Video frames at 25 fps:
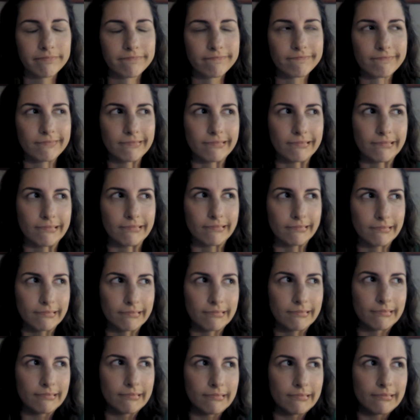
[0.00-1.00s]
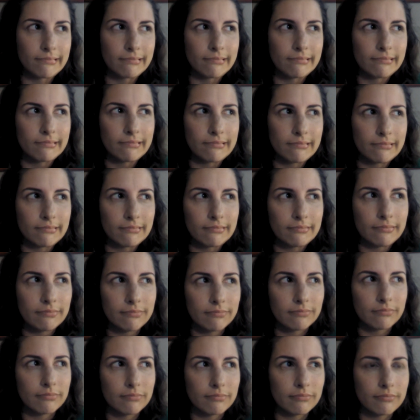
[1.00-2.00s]

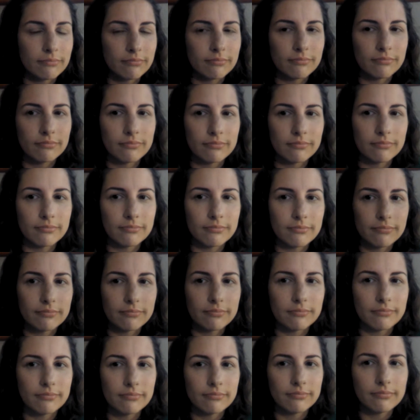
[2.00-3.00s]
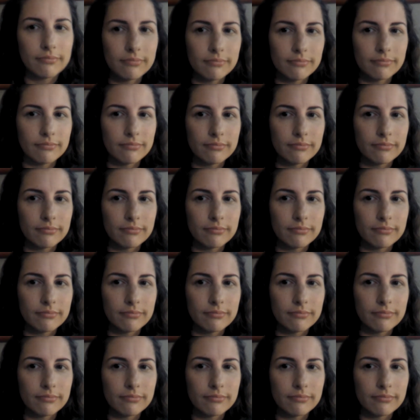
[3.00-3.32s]
No one is speaking in this clip.